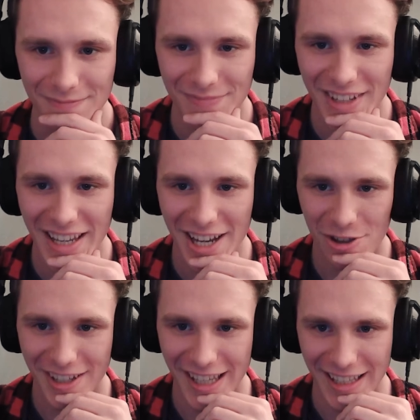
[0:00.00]
Yeah, just
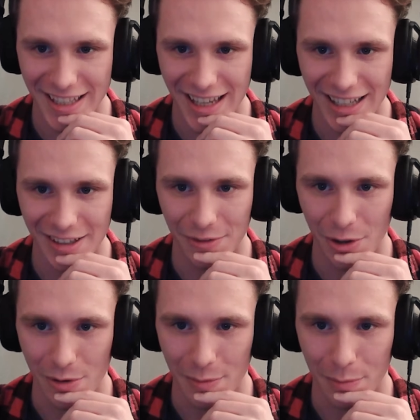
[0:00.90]
to get kind of
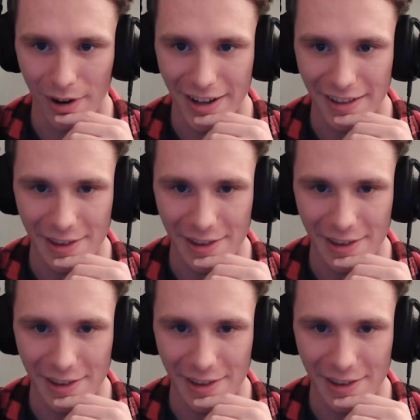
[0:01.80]
those bright